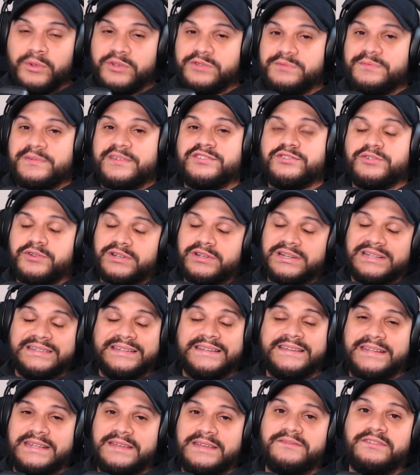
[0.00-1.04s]
which means you're going to
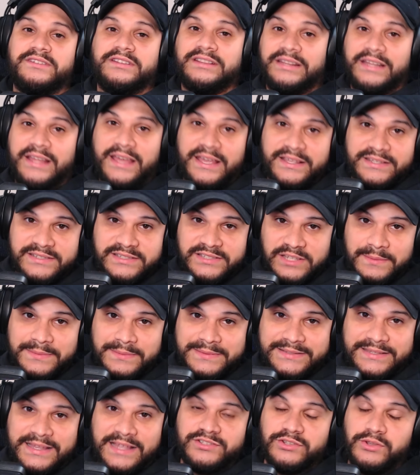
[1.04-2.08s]
need even less
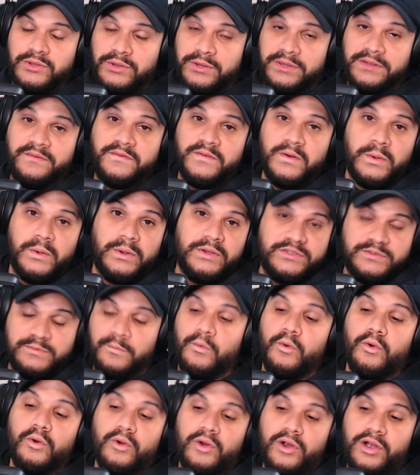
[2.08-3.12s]
substats so you can focus
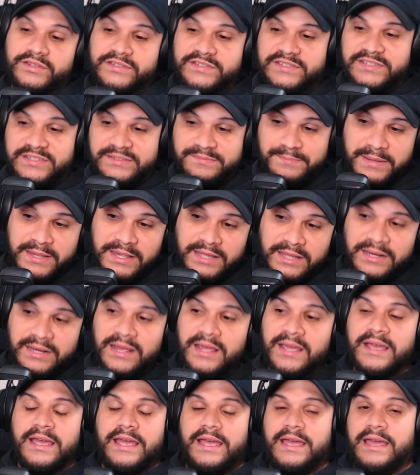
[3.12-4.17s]
more on
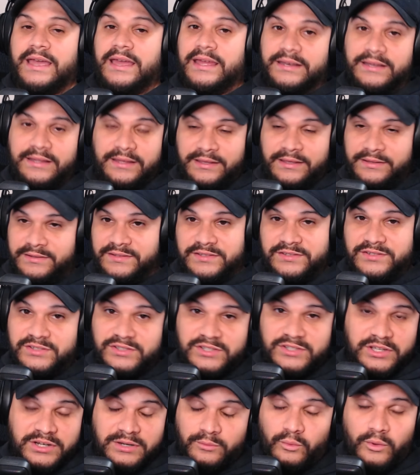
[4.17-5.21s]
speed, and it's
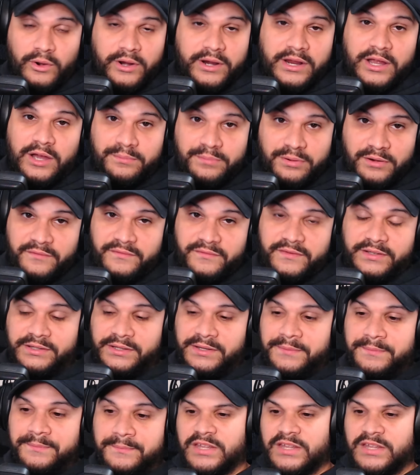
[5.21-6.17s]
just going to work out perfectly.